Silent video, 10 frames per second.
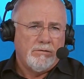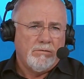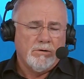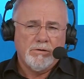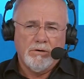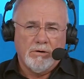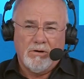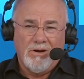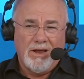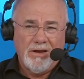or or
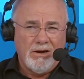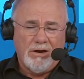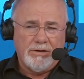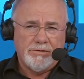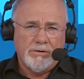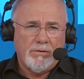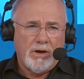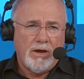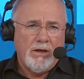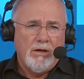collect guns,
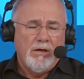okay?